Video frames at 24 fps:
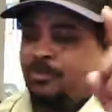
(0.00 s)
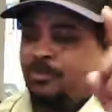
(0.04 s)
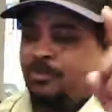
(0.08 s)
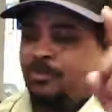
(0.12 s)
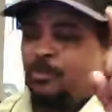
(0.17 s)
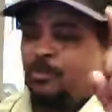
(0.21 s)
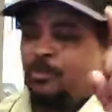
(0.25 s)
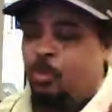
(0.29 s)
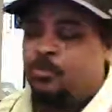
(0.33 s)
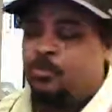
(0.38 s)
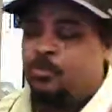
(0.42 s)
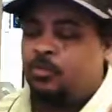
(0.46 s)

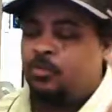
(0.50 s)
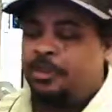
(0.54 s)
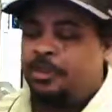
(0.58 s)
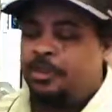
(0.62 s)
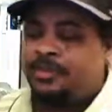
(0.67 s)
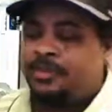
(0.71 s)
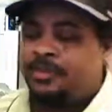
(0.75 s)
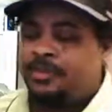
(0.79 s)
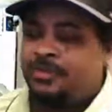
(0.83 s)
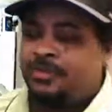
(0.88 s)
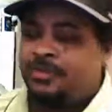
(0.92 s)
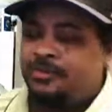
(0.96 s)
Don't
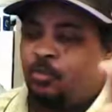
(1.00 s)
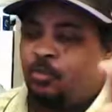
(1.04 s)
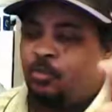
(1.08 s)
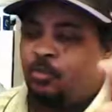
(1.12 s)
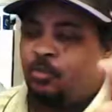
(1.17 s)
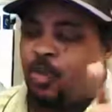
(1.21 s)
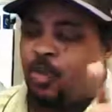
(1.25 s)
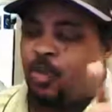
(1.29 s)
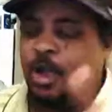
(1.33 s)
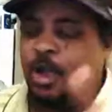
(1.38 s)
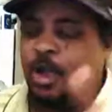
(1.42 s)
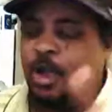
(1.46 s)
listen to
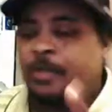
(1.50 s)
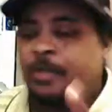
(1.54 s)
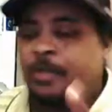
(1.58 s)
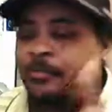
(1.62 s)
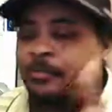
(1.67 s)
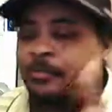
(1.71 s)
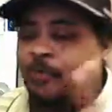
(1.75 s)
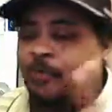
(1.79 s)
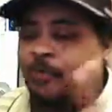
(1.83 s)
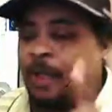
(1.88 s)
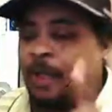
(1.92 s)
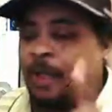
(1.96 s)
what other
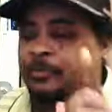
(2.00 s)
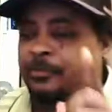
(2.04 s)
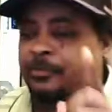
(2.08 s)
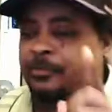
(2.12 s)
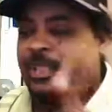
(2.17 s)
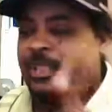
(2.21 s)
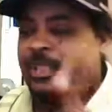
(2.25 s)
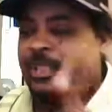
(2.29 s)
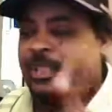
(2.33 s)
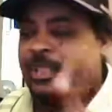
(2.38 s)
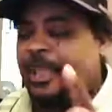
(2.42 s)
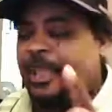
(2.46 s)

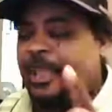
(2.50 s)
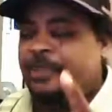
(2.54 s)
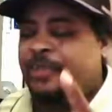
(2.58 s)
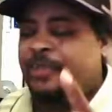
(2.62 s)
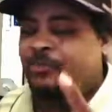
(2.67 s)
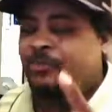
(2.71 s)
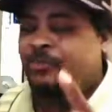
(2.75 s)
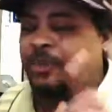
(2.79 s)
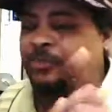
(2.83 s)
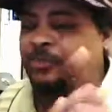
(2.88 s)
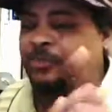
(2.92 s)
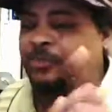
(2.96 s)
drivers tell
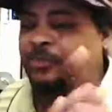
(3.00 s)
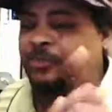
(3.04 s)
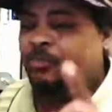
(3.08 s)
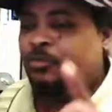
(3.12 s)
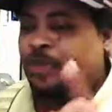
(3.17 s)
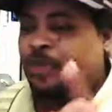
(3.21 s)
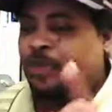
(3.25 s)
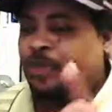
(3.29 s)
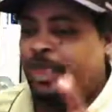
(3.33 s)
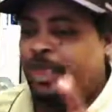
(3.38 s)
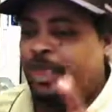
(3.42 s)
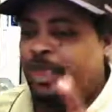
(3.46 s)
you that
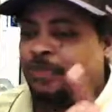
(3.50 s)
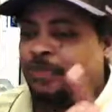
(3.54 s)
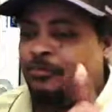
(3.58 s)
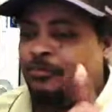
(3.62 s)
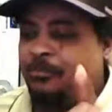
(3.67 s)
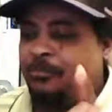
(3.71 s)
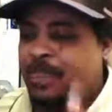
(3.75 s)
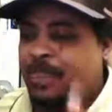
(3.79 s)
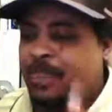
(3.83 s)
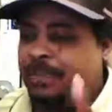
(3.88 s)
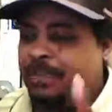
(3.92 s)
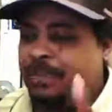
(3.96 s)
you can't
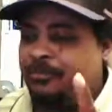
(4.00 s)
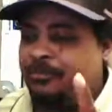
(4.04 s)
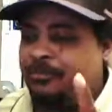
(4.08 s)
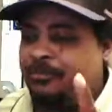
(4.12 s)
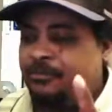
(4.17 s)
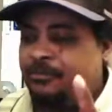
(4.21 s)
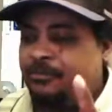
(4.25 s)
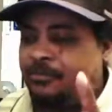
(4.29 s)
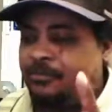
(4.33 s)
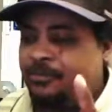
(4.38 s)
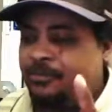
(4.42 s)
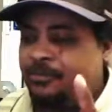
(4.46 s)
make
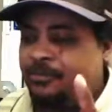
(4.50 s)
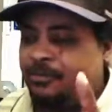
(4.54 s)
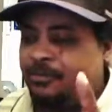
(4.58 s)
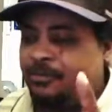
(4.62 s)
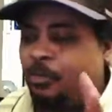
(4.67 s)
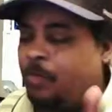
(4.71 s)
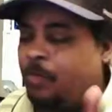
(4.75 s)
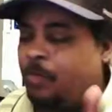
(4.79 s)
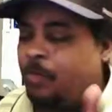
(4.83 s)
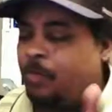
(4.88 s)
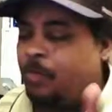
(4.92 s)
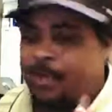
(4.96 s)

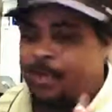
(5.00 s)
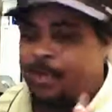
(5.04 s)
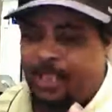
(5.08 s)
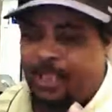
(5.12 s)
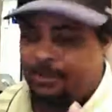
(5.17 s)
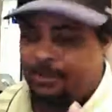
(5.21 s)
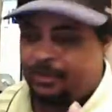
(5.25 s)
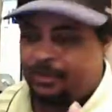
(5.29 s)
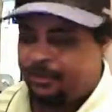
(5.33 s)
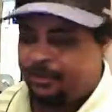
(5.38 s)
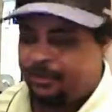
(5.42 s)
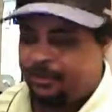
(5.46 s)
no money
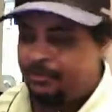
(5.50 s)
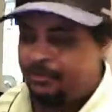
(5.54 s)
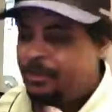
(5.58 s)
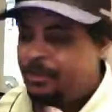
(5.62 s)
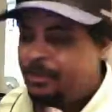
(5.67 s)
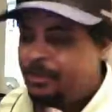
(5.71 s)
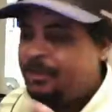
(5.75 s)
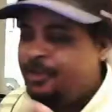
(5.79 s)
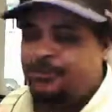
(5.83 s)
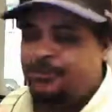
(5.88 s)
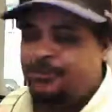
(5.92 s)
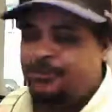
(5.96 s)
out there.
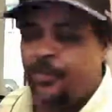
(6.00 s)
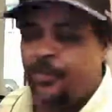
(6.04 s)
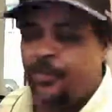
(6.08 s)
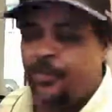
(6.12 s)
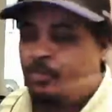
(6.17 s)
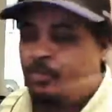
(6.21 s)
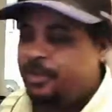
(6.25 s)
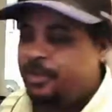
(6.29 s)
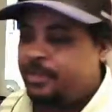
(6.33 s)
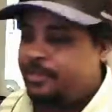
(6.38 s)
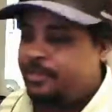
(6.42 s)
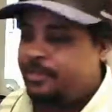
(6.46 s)

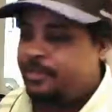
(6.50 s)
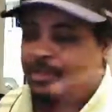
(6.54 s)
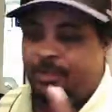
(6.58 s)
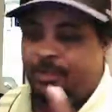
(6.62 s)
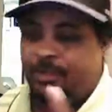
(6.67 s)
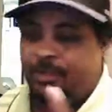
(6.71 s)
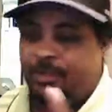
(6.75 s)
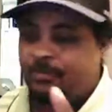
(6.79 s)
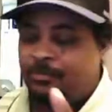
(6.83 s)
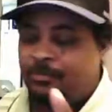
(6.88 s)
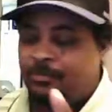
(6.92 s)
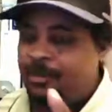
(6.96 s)
Don't listen to
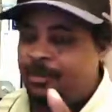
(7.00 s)
them.